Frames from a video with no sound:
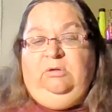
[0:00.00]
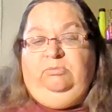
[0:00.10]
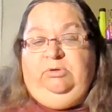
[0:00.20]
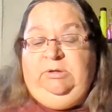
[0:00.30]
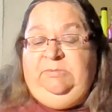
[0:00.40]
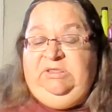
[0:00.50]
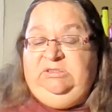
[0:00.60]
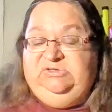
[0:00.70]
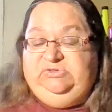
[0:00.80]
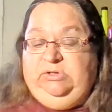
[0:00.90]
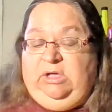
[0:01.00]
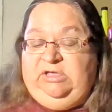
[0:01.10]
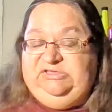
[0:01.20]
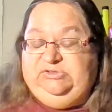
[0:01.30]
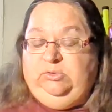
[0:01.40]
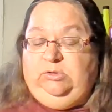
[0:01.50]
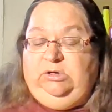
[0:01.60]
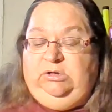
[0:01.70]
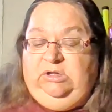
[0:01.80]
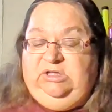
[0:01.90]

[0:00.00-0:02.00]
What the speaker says: "Bring me a sword,"